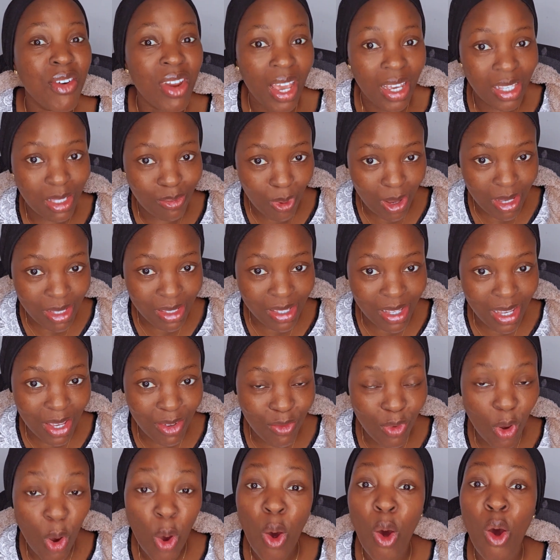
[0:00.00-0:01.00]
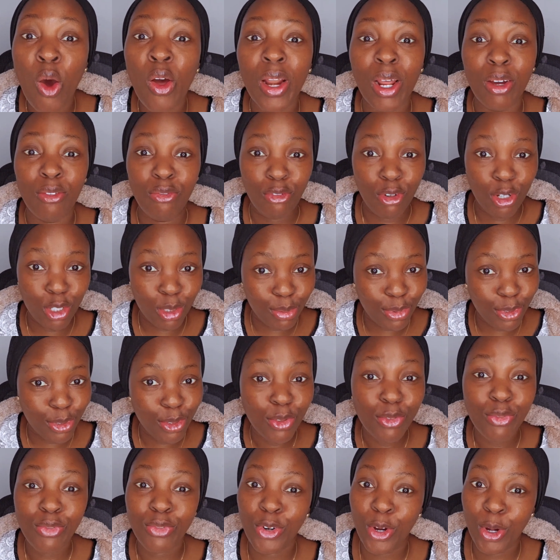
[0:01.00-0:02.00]
very expensive,
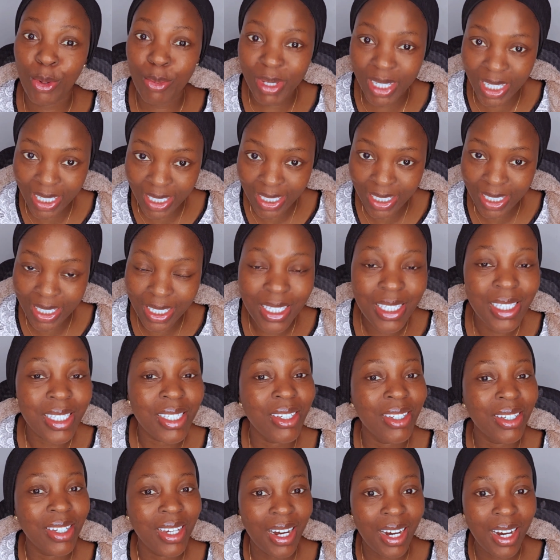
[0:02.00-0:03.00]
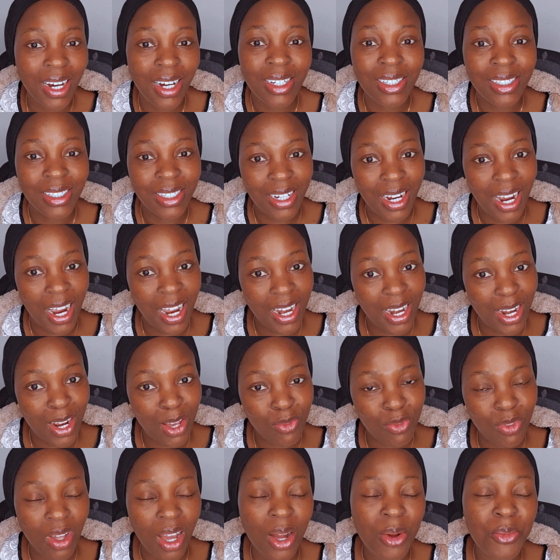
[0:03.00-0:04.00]
unaffordable for me. So yeah, I
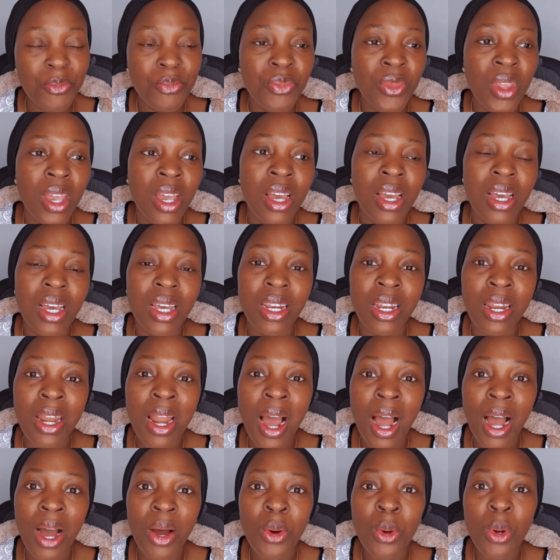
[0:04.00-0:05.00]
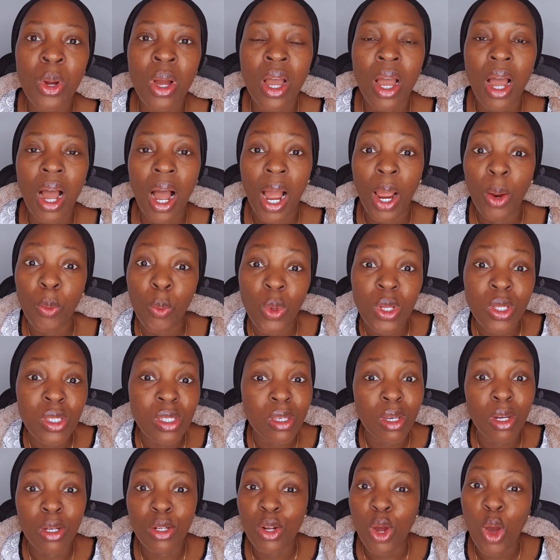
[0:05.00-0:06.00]
left that. Now I
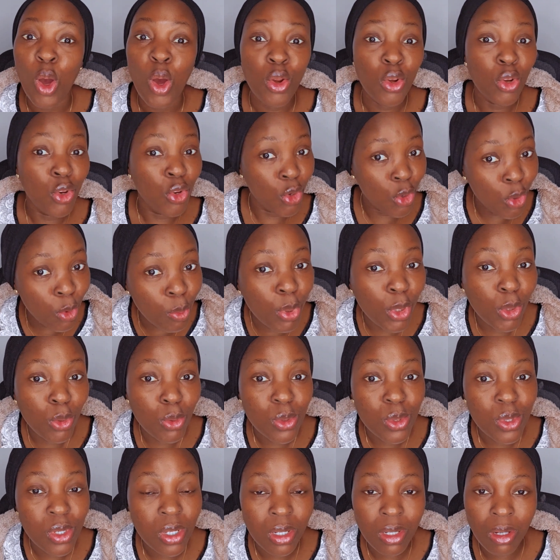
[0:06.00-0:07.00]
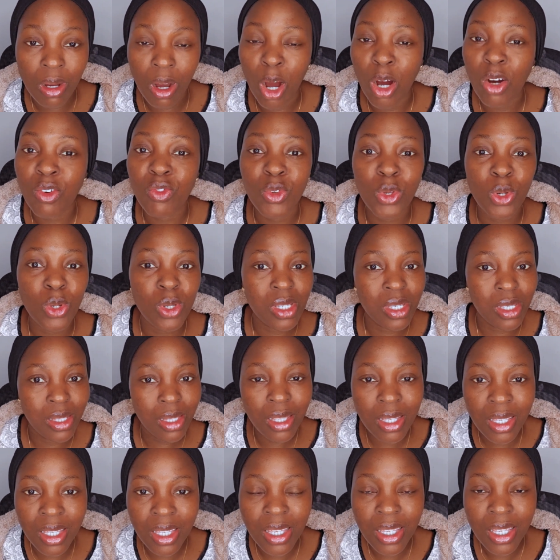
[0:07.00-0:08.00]
wanted a new build,
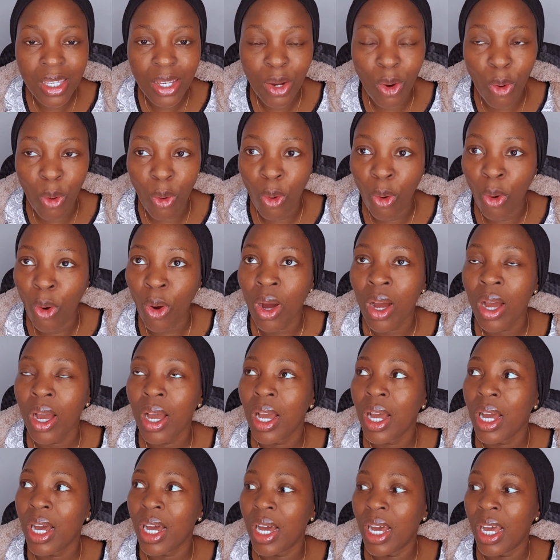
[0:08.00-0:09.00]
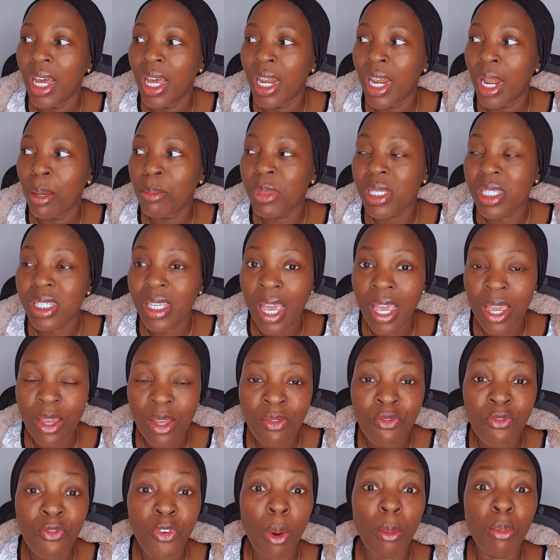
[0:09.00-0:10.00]
obviously, or let me
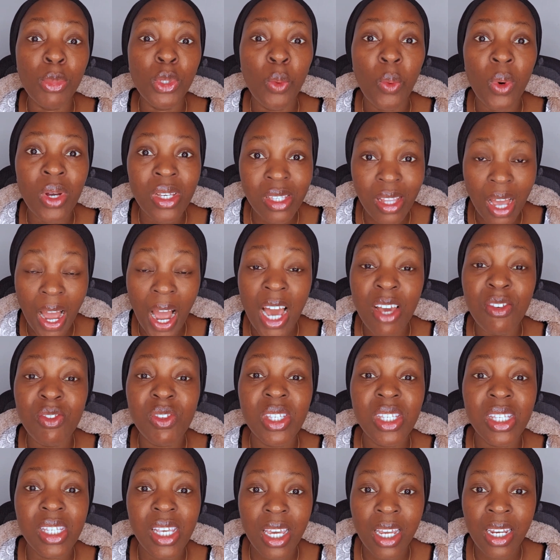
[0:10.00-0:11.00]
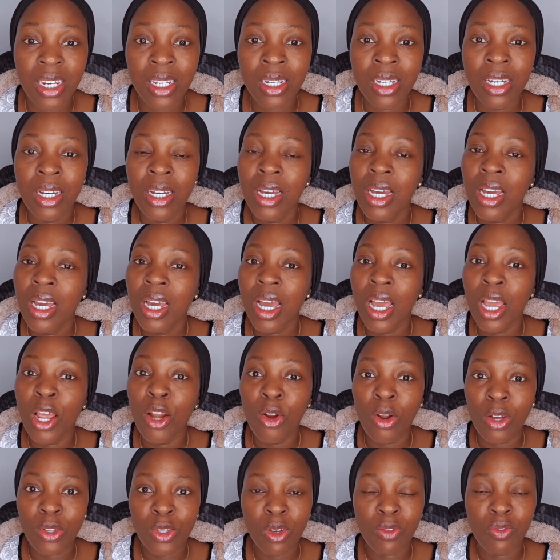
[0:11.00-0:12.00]
say from the ones that I've seen,
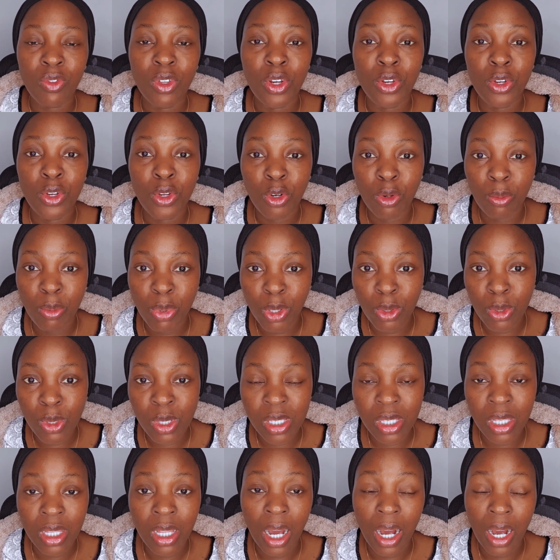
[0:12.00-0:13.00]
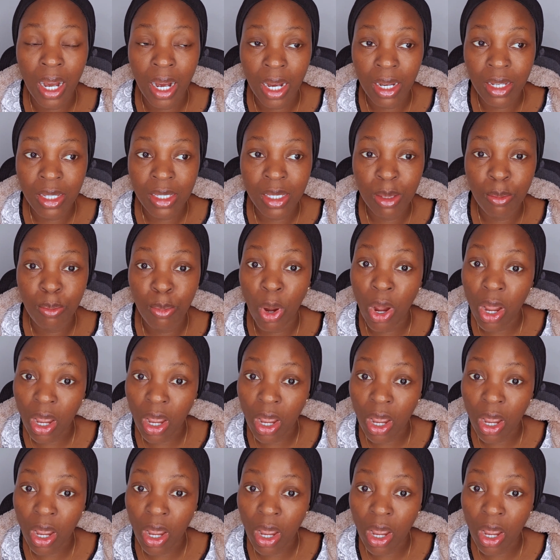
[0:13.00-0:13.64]
a lot of the new builds that are